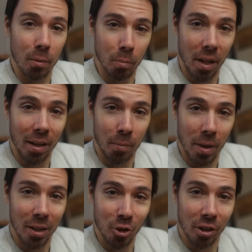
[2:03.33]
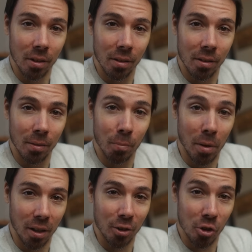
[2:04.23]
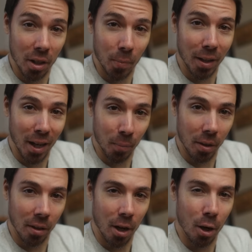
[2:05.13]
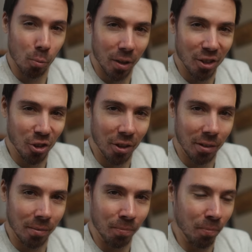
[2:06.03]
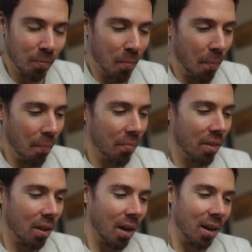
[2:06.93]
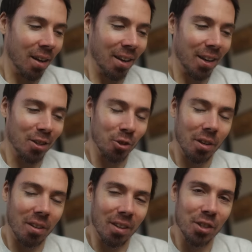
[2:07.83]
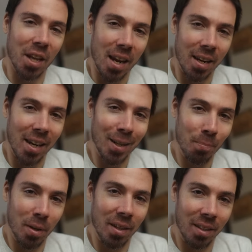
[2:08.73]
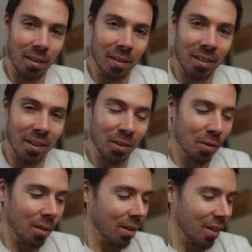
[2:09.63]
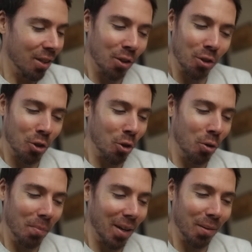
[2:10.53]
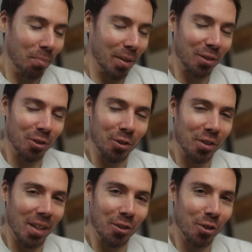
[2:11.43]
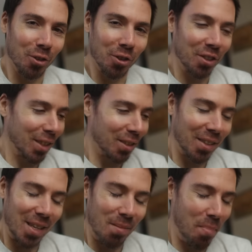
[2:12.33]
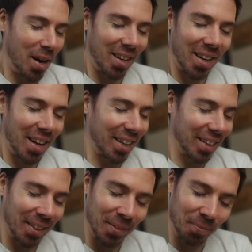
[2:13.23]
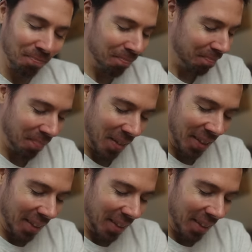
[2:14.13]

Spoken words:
The Blackmagic Pocket Cinema Camera, original. It's got a 1080p, 2 megapixel sensor, 16 by 9.